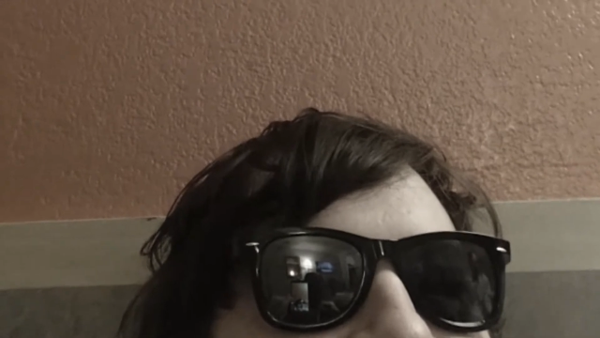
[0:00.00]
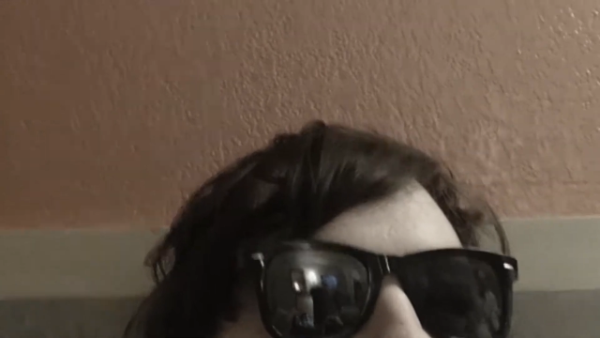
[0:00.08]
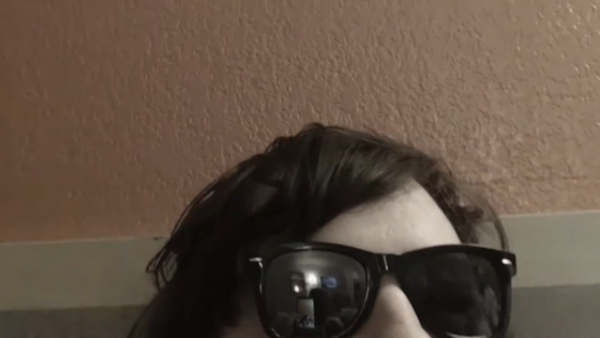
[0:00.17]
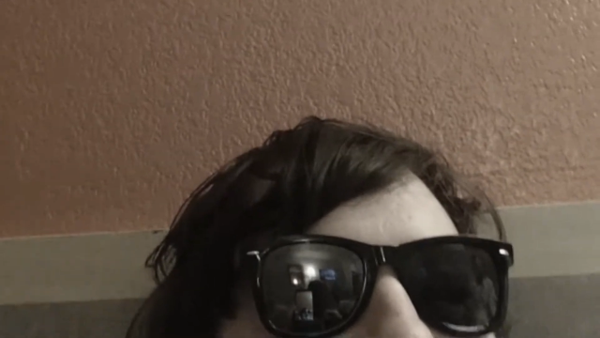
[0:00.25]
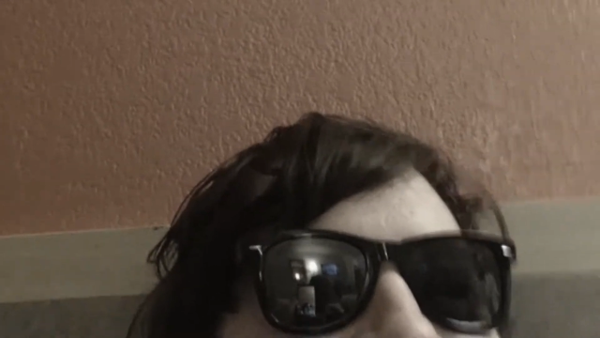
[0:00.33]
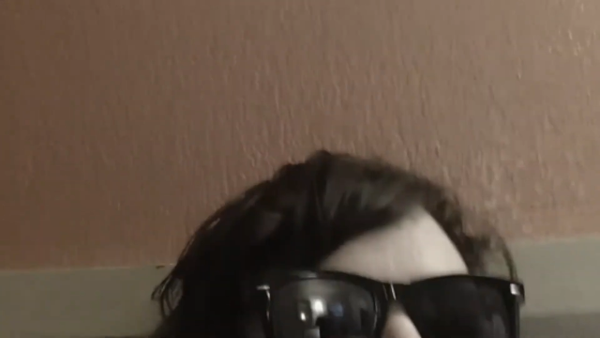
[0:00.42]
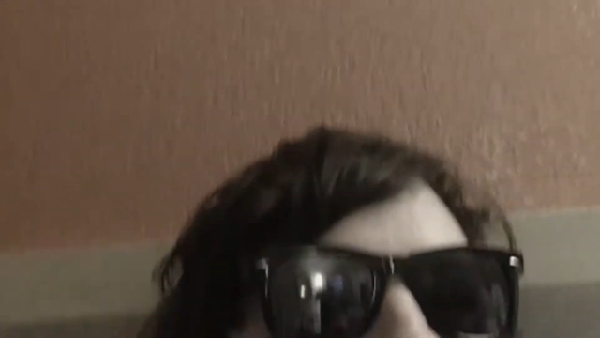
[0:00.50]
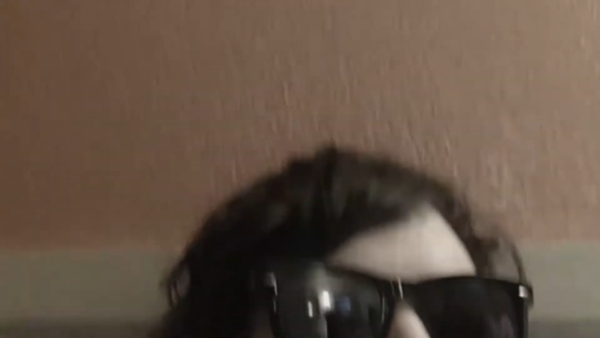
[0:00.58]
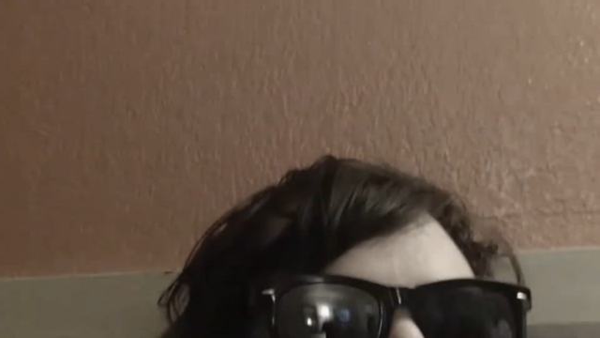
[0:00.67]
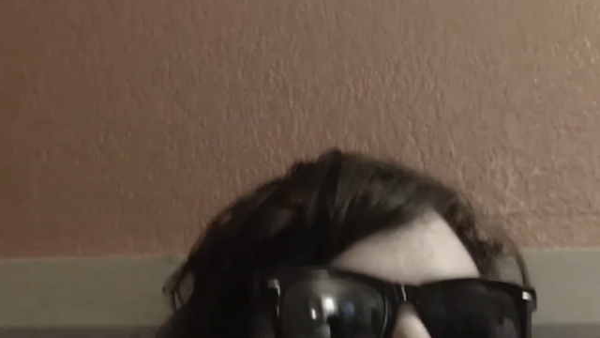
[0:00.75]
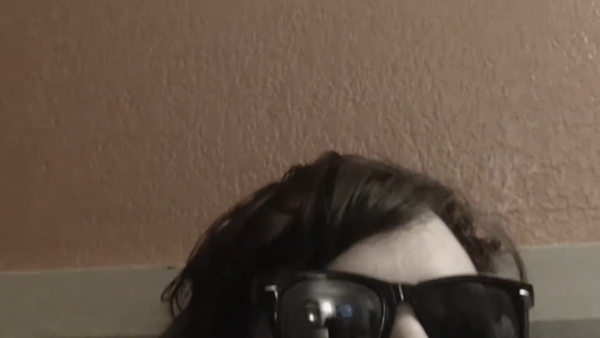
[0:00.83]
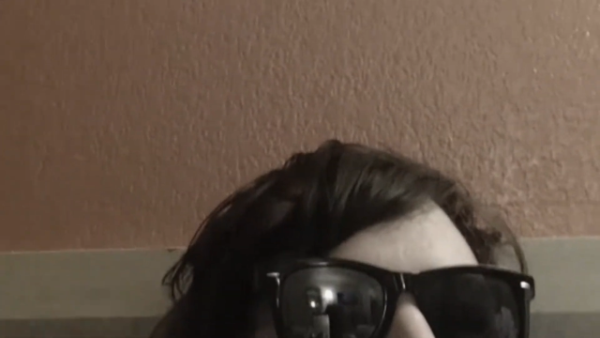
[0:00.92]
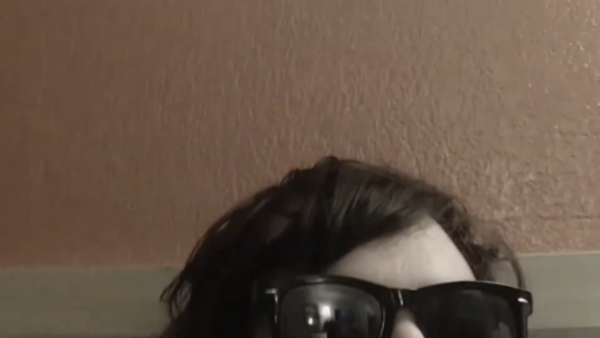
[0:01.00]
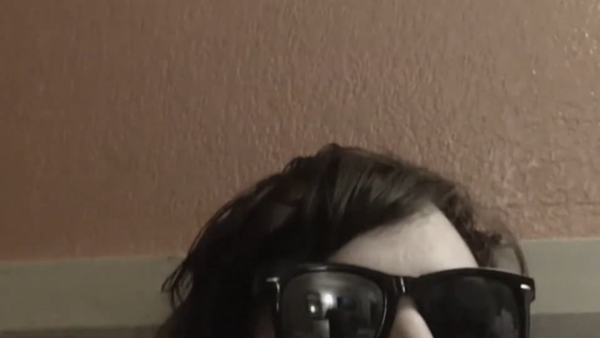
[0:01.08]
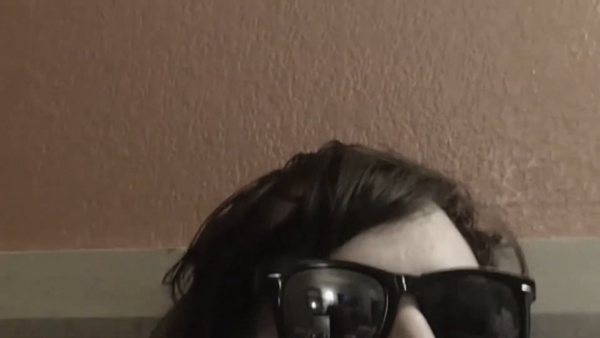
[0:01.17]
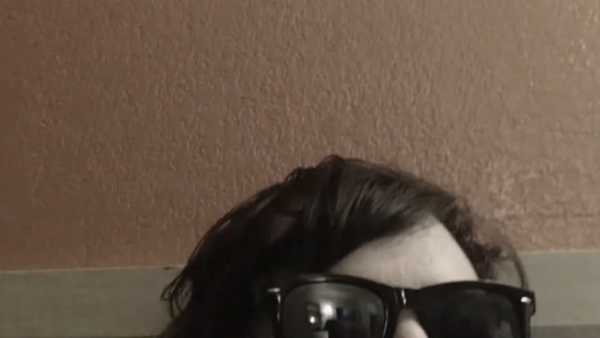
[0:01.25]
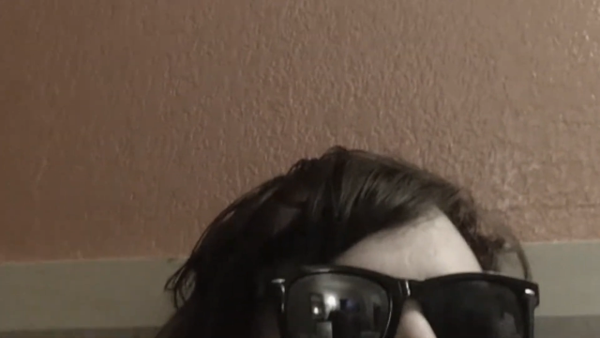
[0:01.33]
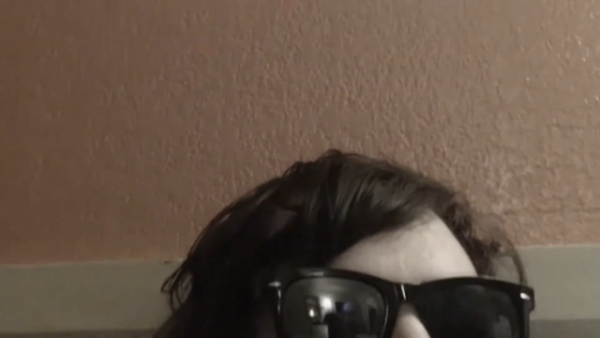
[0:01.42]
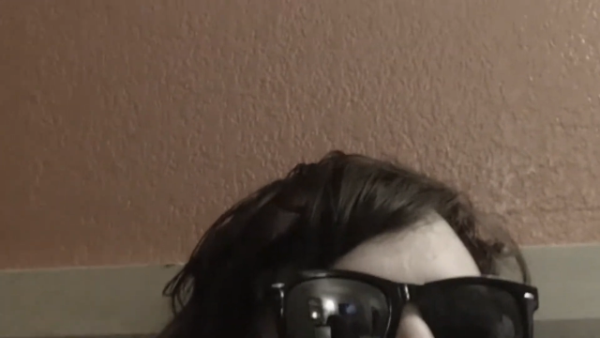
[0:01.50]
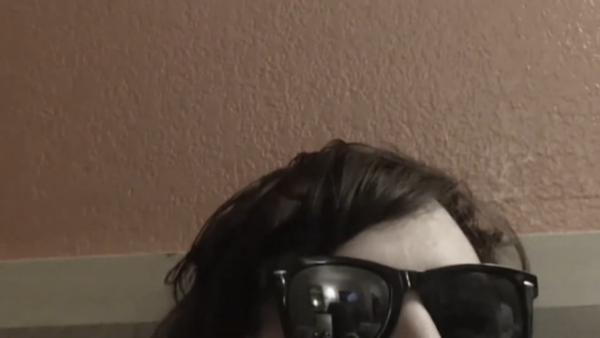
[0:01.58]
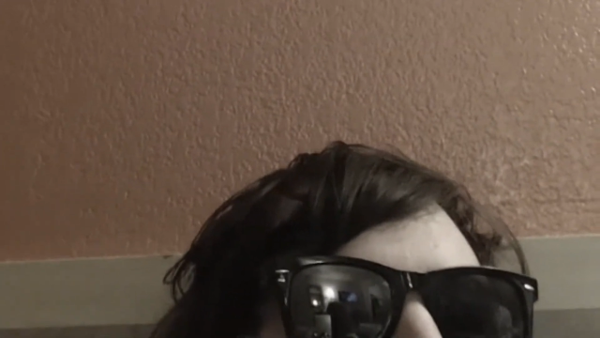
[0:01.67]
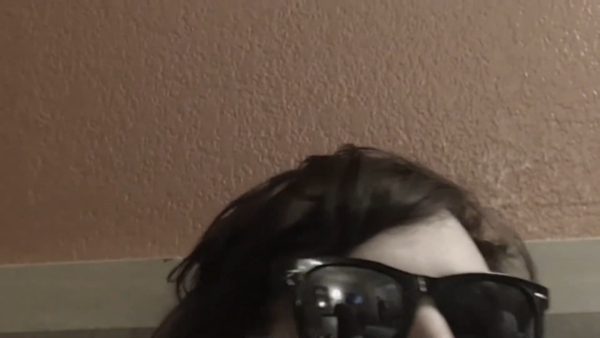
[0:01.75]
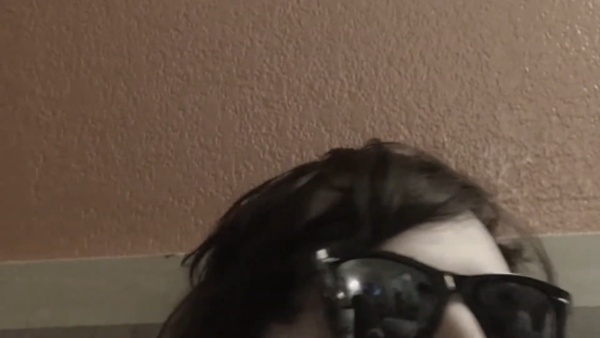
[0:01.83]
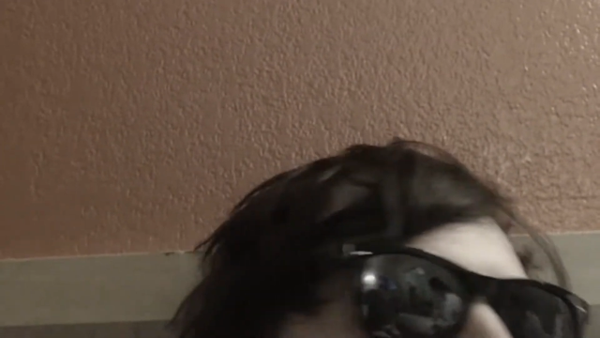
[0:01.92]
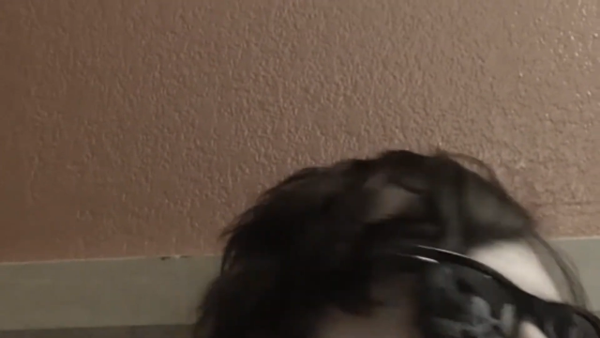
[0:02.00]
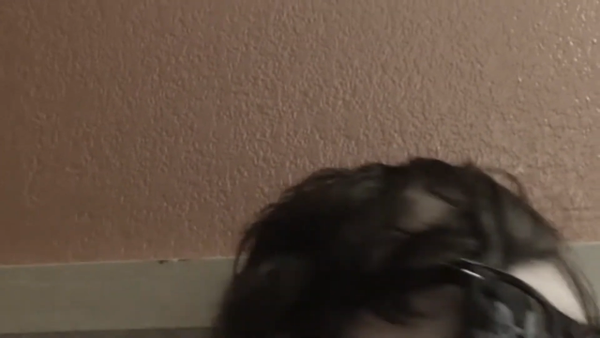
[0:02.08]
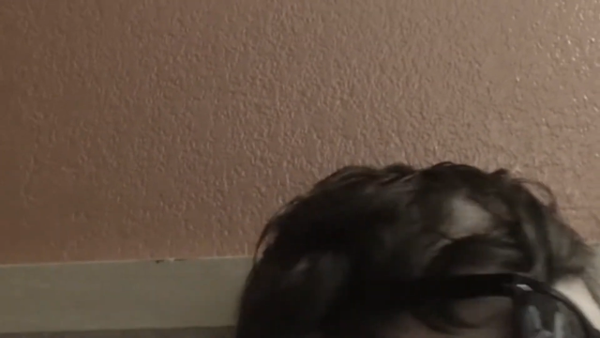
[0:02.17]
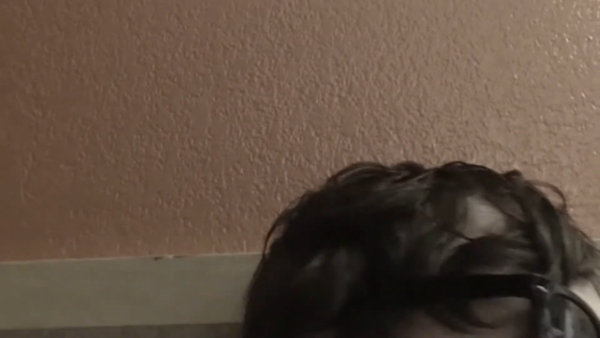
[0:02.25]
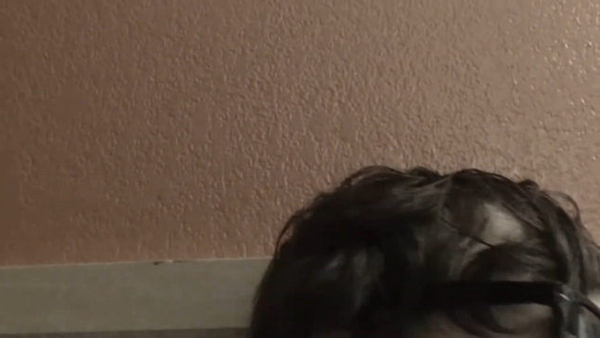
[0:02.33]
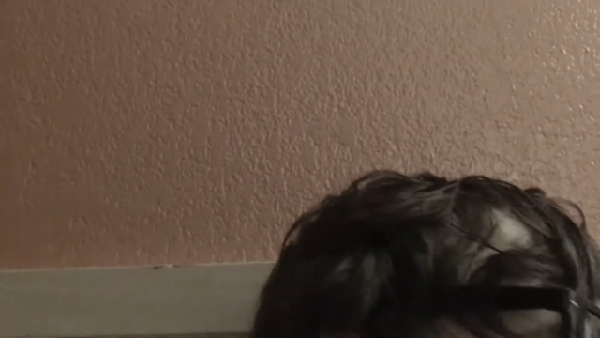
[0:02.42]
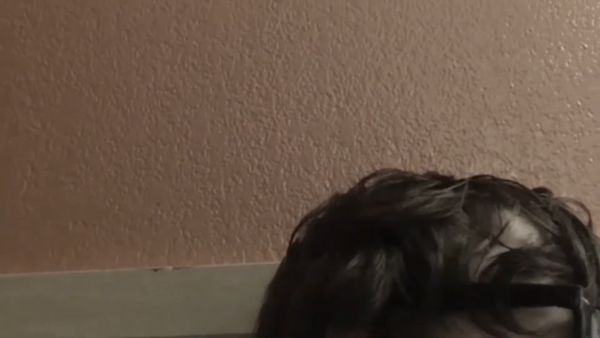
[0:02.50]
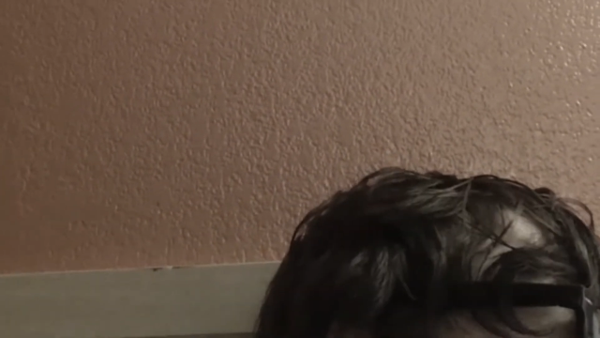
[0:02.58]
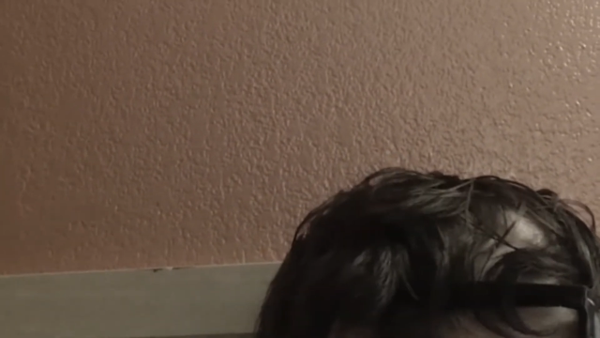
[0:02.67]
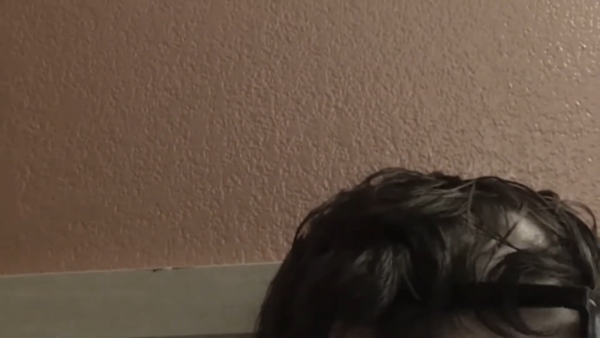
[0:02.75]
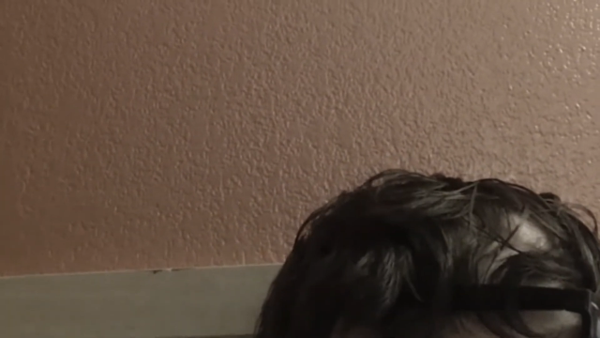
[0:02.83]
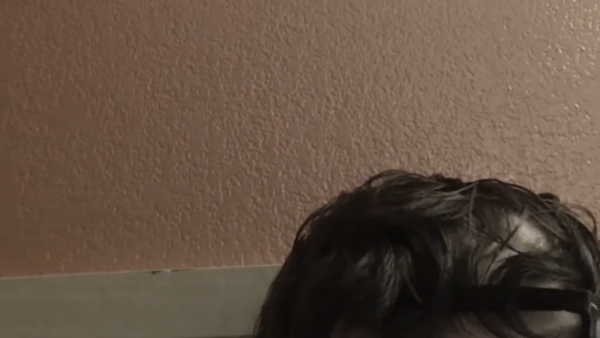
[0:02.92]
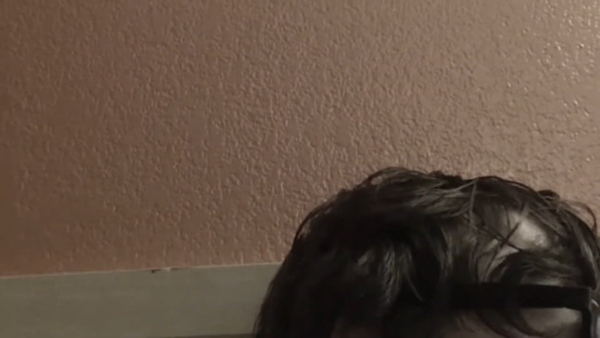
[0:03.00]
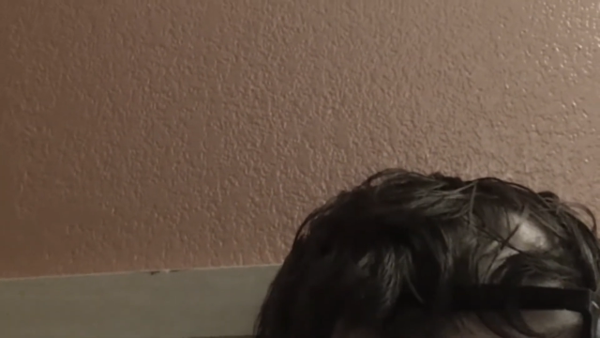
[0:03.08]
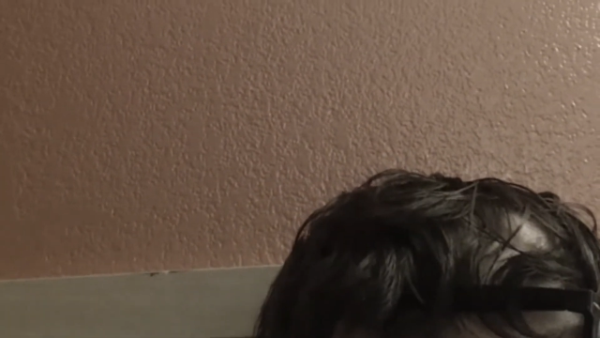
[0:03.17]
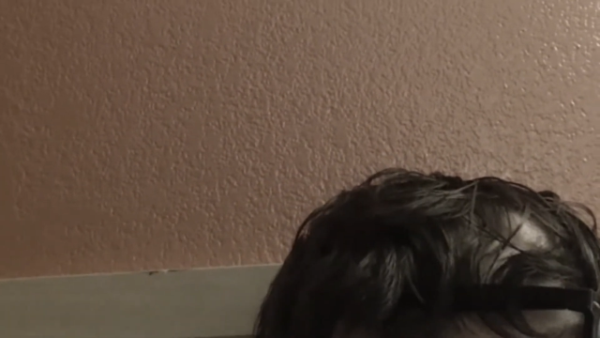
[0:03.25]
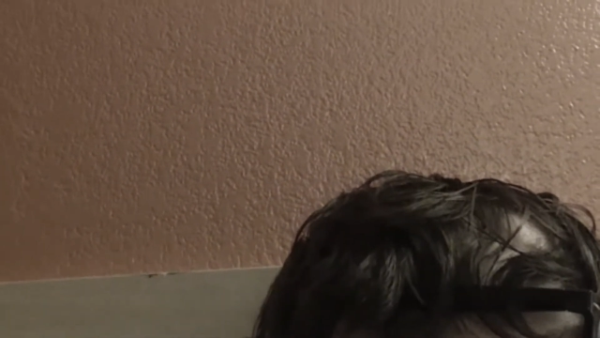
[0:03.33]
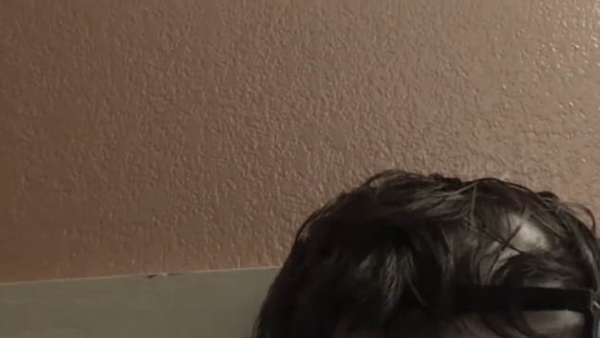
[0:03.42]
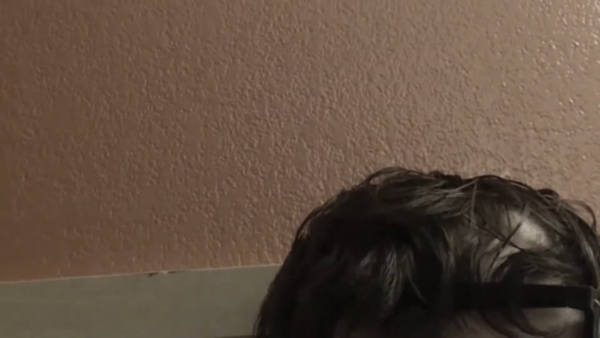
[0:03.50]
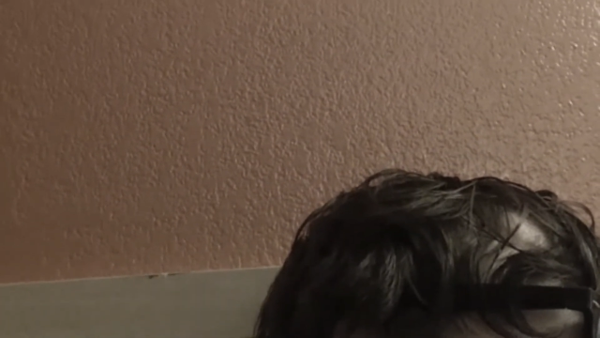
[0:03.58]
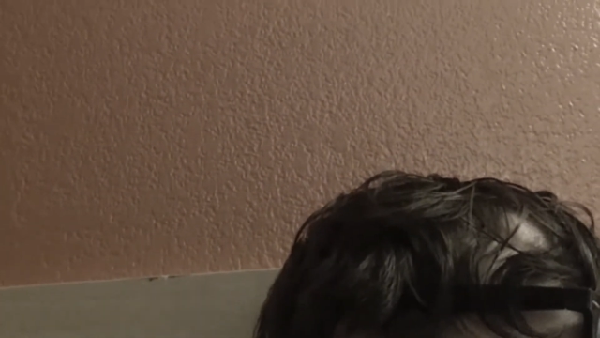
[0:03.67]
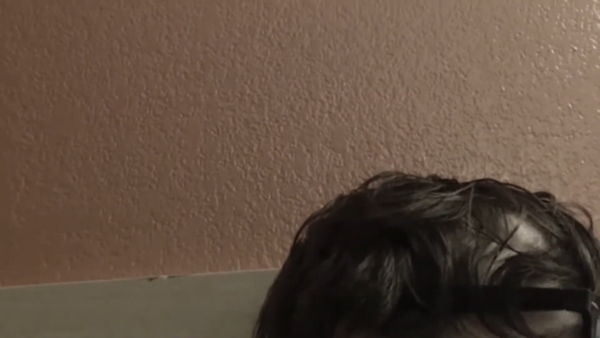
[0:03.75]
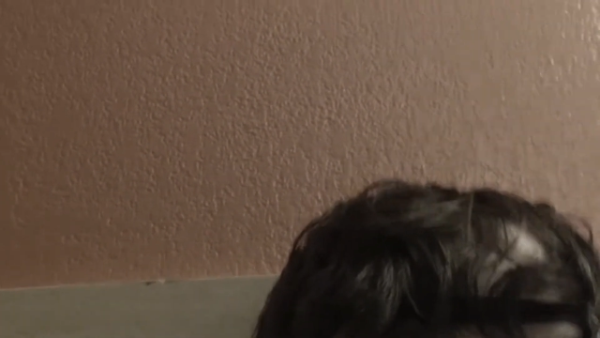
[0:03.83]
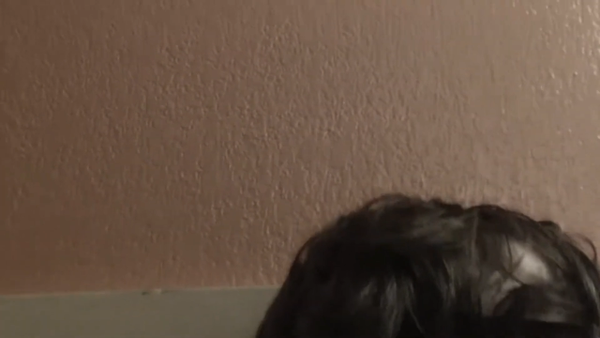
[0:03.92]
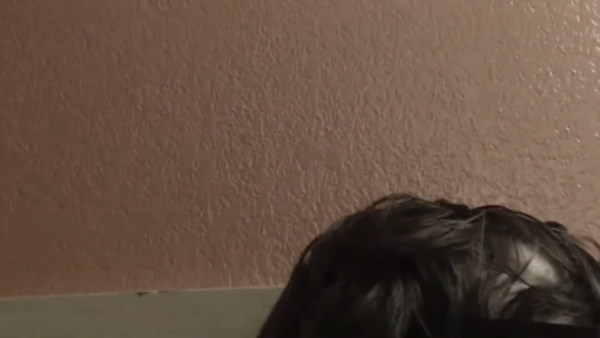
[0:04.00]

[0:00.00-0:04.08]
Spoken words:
Nobody's mouth can be seen.